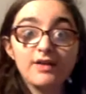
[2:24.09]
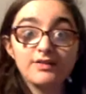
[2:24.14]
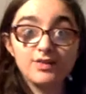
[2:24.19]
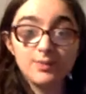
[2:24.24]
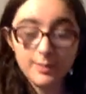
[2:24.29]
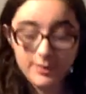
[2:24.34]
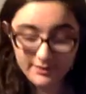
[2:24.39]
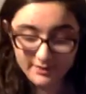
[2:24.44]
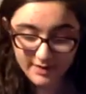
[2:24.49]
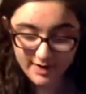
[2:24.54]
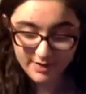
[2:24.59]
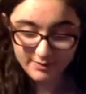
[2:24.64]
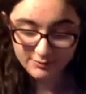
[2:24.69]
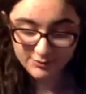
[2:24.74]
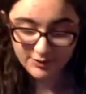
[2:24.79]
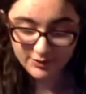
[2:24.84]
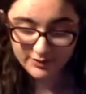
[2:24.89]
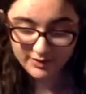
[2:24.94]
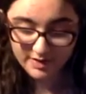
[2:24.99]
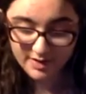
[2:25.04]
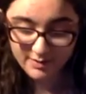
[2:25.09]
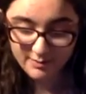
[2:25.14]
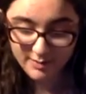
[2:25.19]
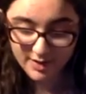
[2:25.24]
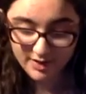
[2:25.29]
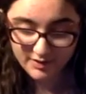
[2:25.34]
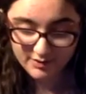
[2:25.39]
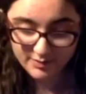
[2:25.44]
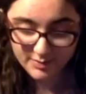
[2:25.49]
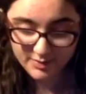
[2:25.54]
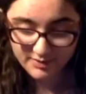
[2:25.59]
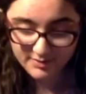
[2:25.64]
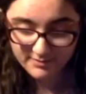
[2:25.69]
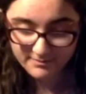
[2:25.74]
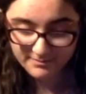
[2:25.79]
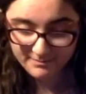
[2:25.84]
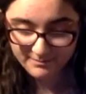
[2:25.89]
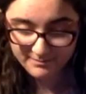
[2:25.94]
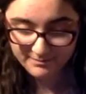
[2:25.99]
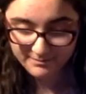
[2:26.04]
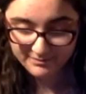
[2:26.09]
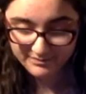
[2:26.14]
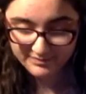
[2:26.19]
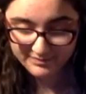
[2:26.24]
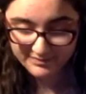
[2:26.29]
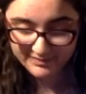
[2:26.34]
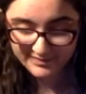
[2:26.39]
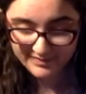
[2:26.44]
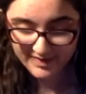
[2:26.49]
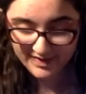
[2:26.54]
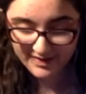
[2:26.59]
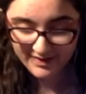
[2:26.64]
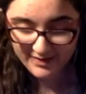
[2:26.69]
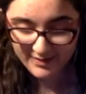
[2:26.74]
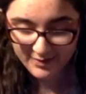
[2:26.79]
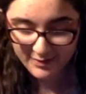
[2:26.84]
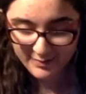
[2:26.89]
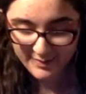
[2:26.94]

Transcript: I am choosing Kim Possible. Oh my god.